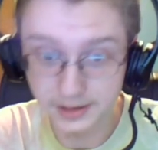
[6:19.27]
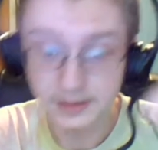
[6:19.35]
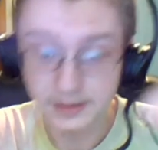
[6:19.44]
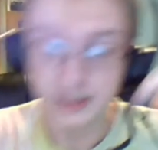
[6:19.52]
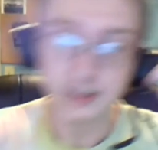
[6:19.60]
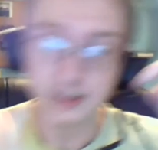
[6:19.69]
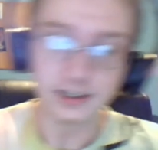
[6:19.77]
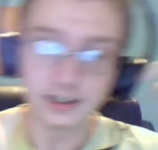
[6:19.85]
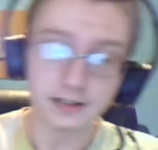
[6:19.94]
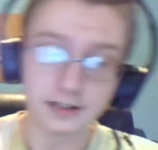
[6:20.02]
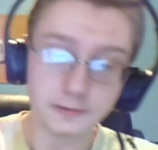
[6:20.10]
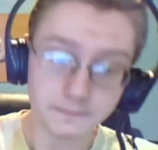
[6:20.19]
Now,
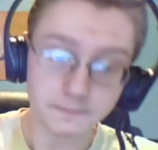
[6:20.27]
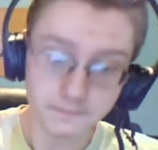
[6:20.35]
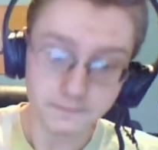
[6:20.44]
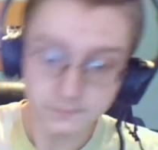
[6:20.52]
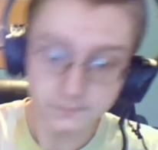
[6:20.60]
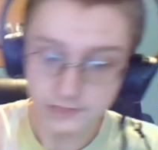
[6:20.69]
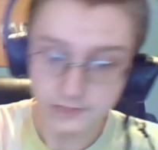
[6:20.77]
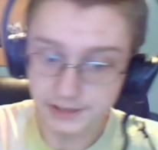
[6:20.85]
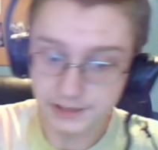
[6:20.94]
if you didn't